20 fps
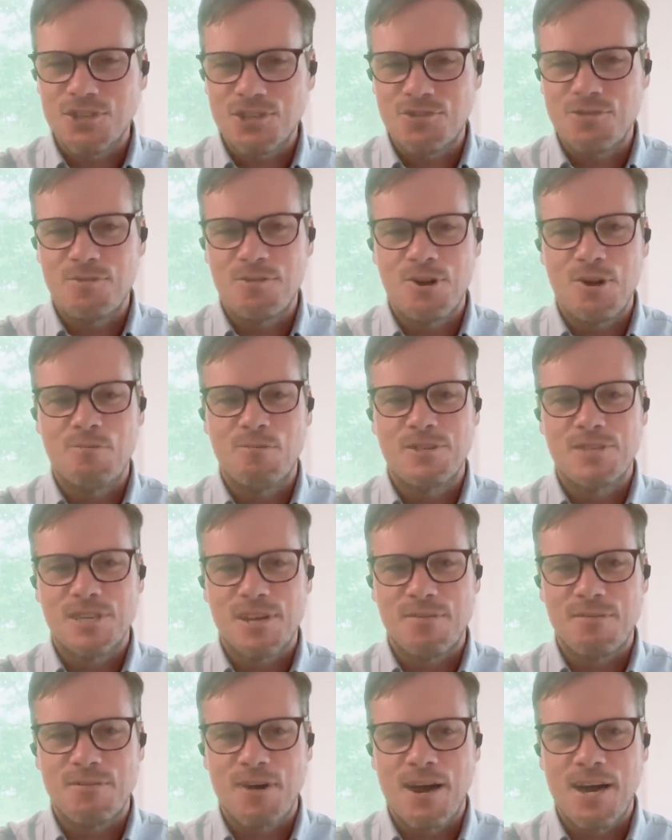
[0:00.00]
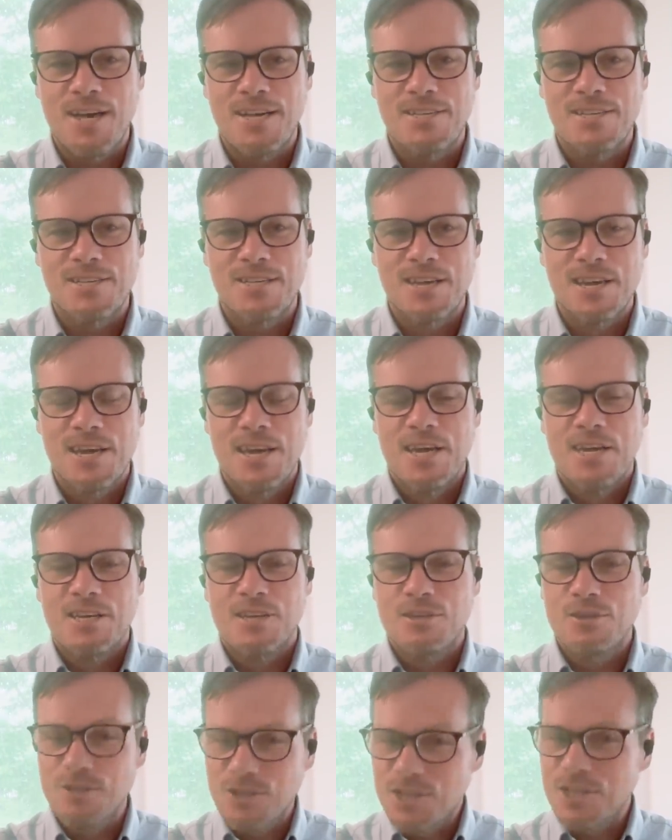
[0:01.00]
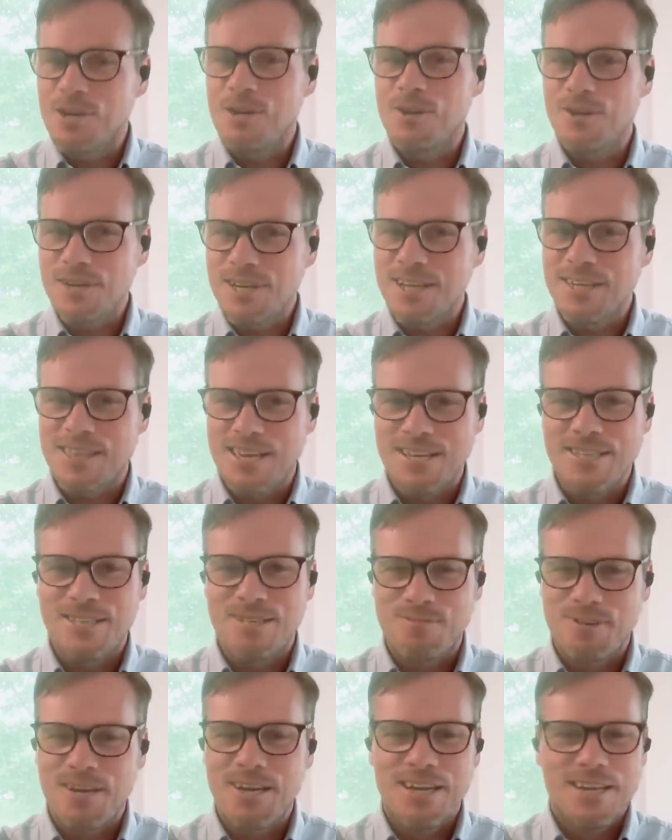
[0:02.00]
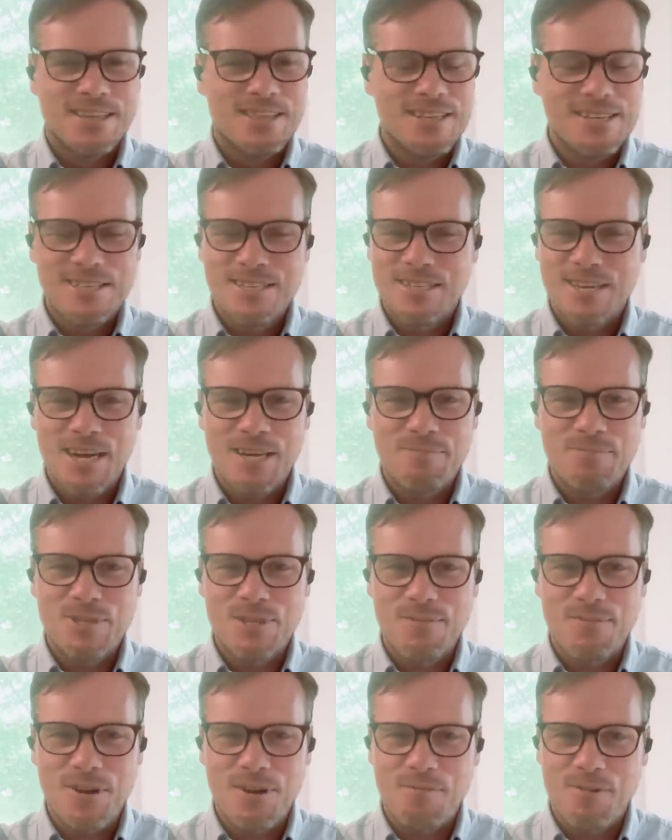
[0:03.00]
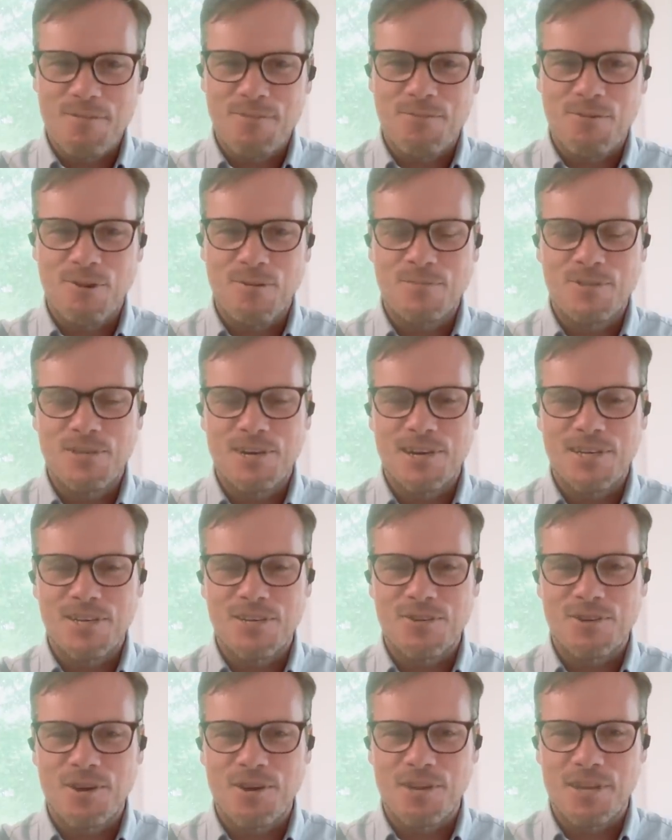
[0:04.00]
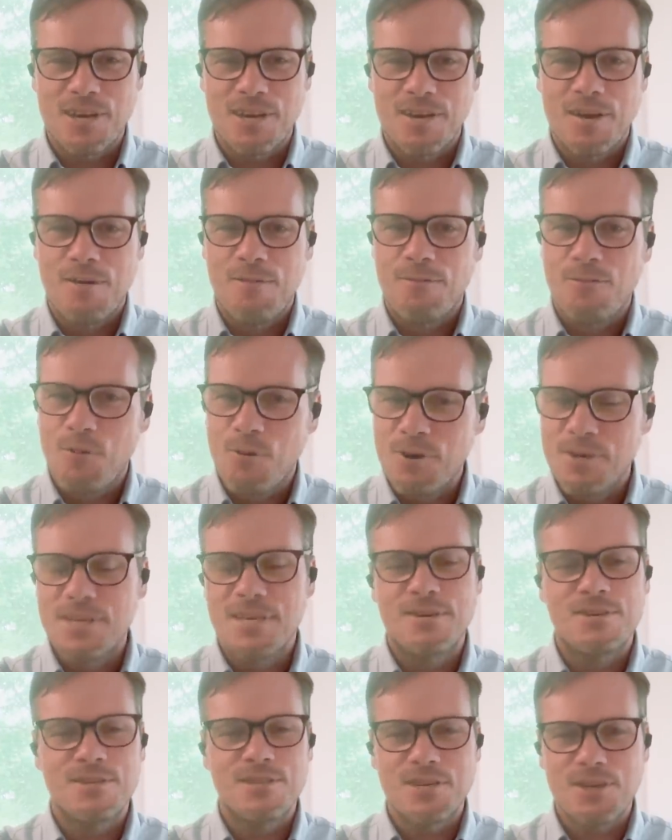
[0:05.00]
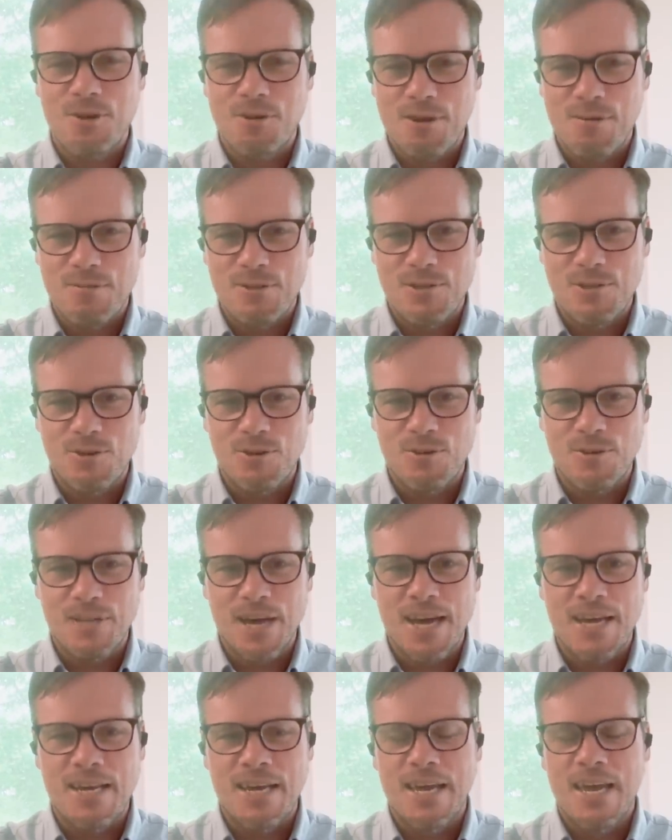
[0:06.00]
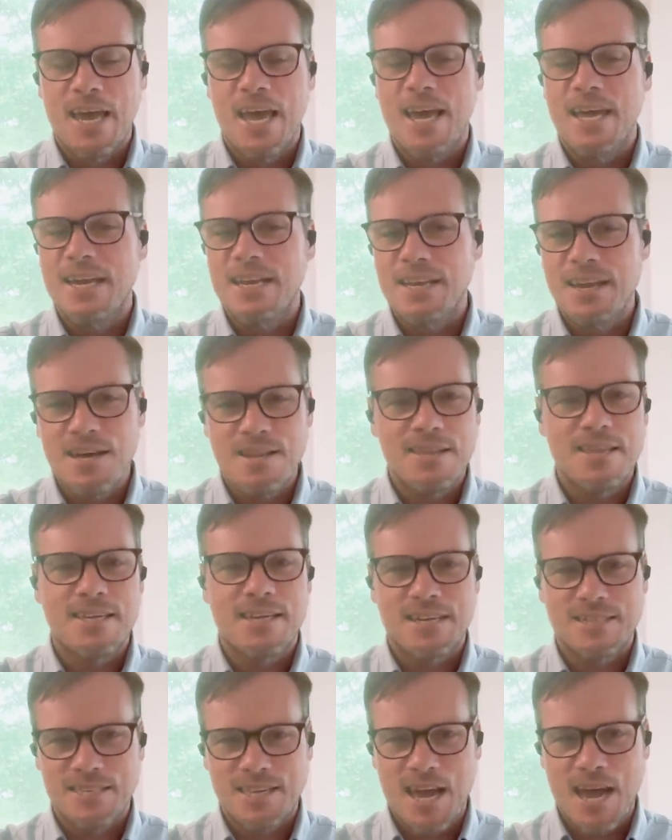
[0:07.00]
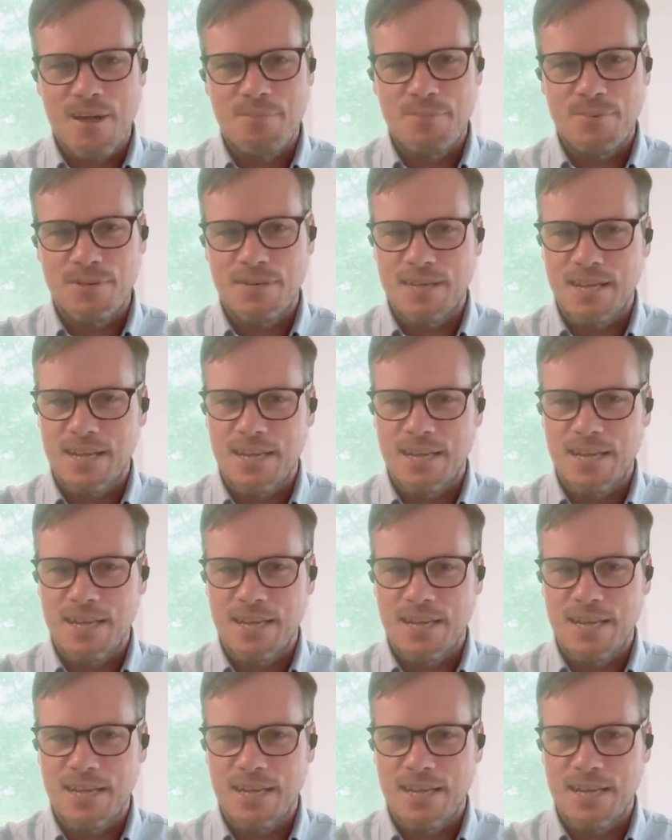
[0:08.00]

Trudeau was advised, you should look at these types of reforms in Australia. 4 years ago, he was told that, and nothing has happened.